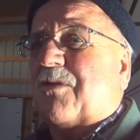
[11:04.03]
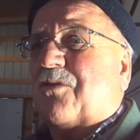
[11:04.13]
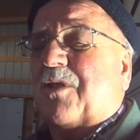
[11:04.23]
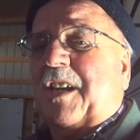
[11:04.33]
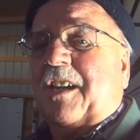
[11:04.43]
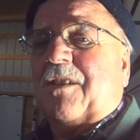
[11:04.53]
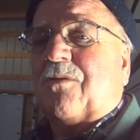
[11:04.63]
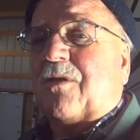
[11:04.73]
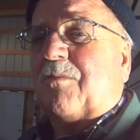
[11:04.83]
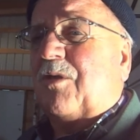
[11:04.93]
was running at
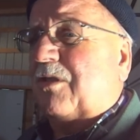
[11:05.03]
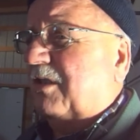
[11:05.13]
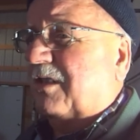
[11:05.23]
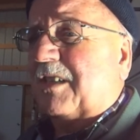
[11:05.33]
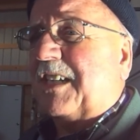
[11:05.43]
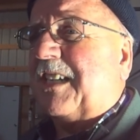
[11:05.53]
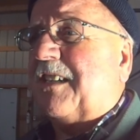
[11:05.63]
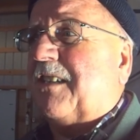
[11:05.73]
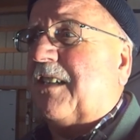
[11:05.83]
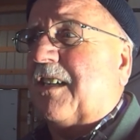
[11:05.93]
normal
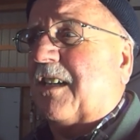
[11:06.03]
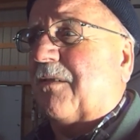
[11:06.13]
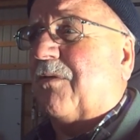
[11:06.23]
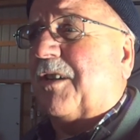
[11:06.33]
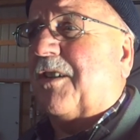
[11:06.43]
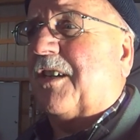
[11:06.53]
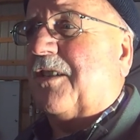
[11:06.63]
lean and whatnot,